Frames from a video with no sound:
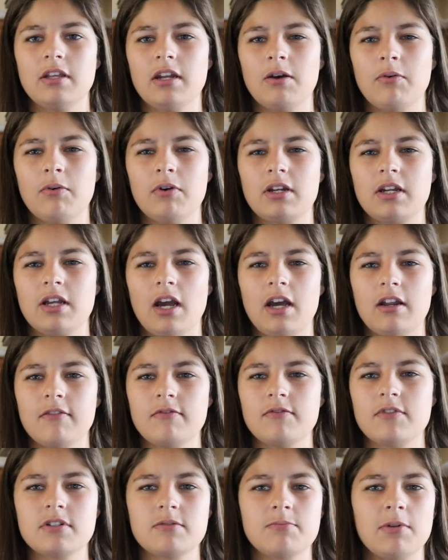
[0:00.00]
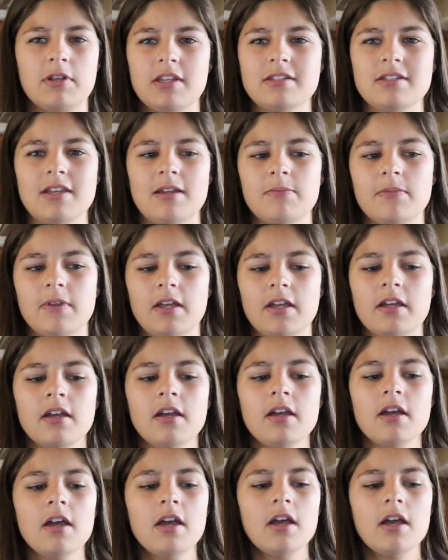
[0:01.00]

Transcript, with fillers: then it would kind of just be the same thing.